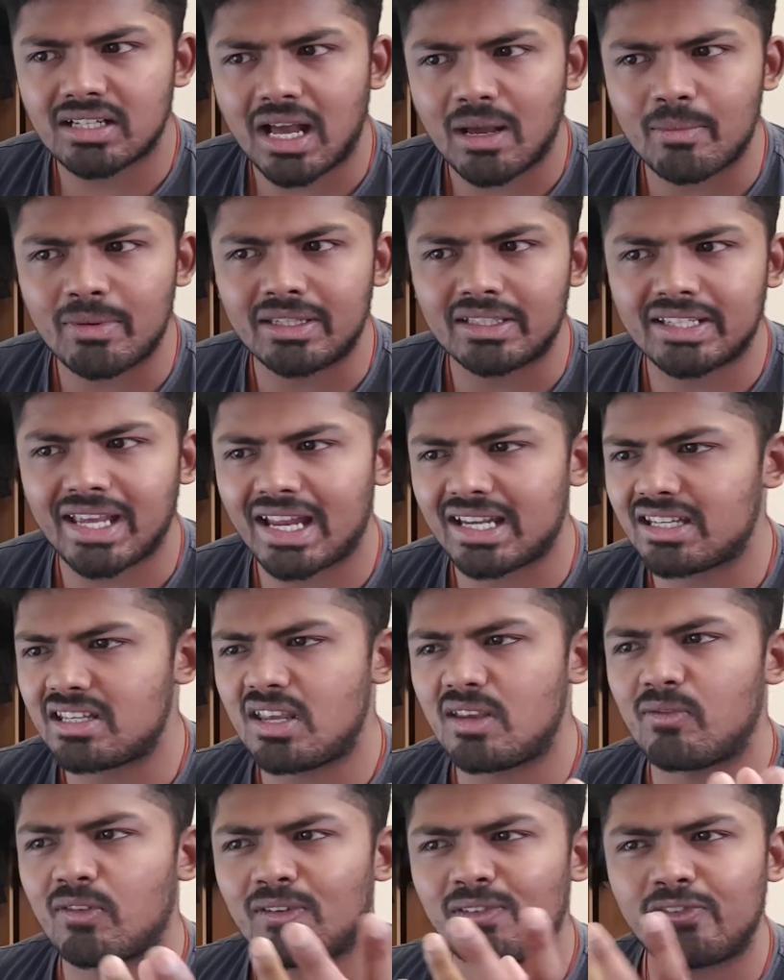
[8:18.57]
I mean, can he
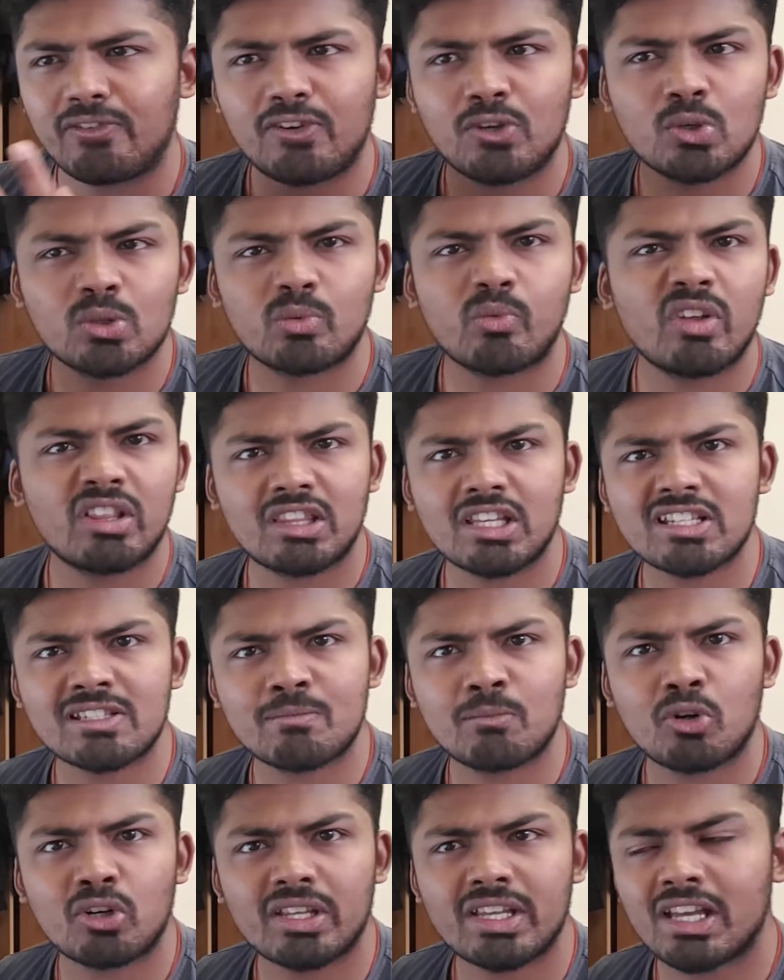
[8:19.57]
even fuse with this
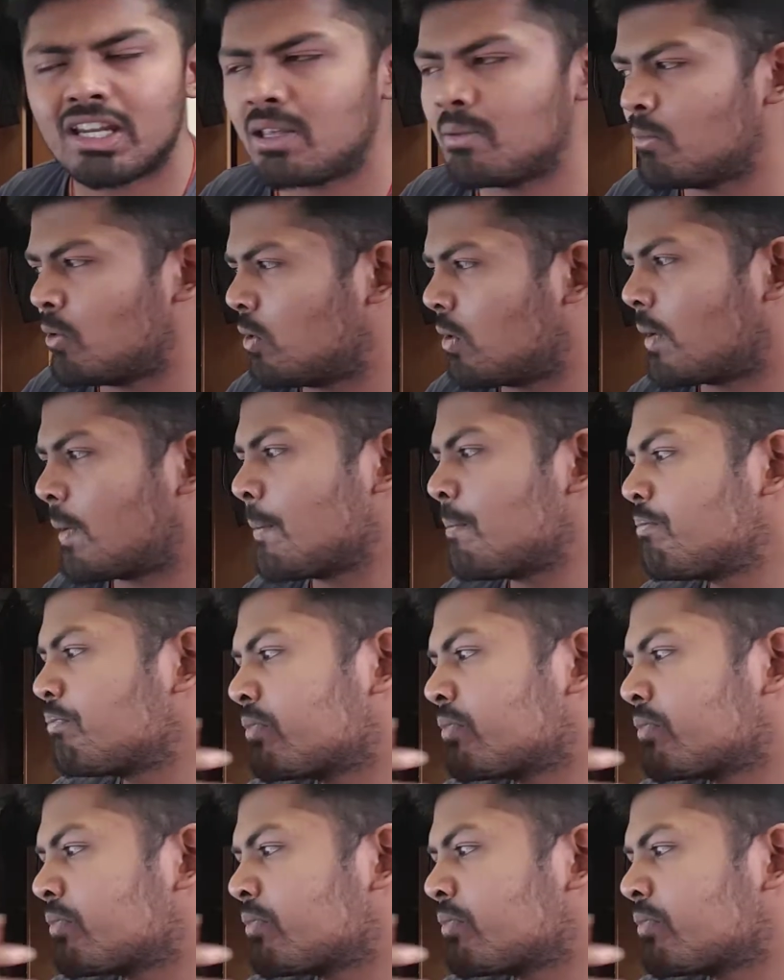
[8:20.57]
body anymore?